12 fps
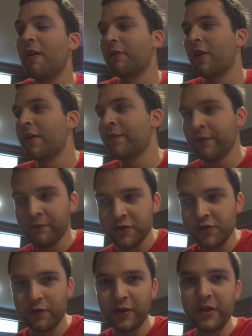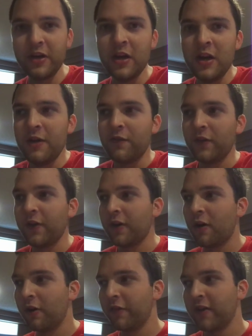a lot of inventory for
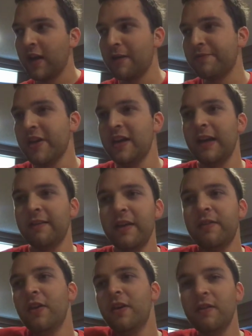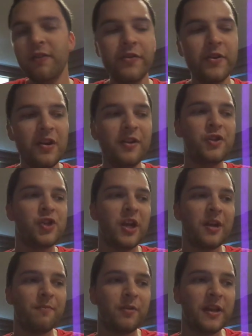like all the games. And like they're not a
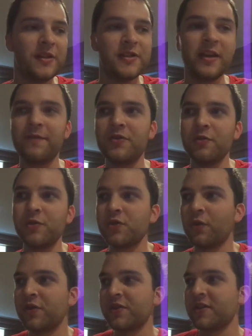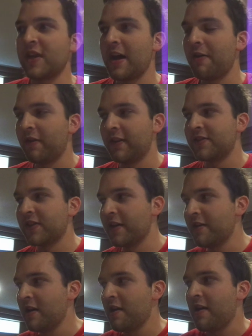chain place, they have 2 stores in town and that's
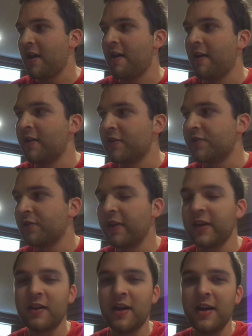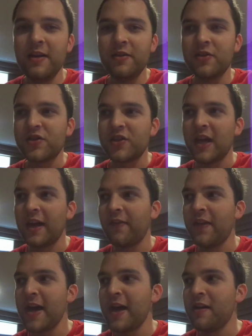it. So like I
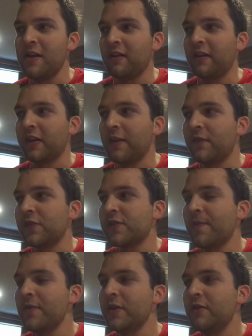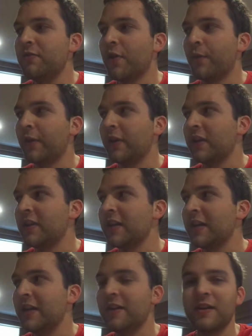understand that. Like if it's something you don't really
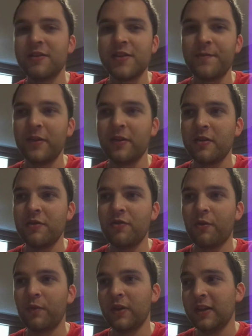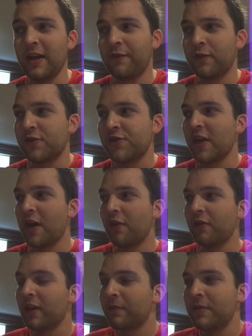need and something that you don't really ever
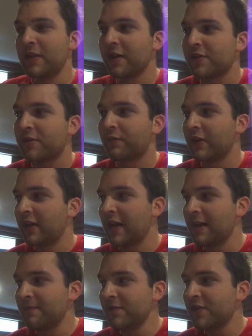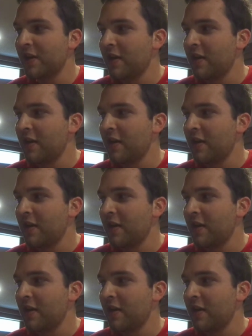sell, like PS3 games,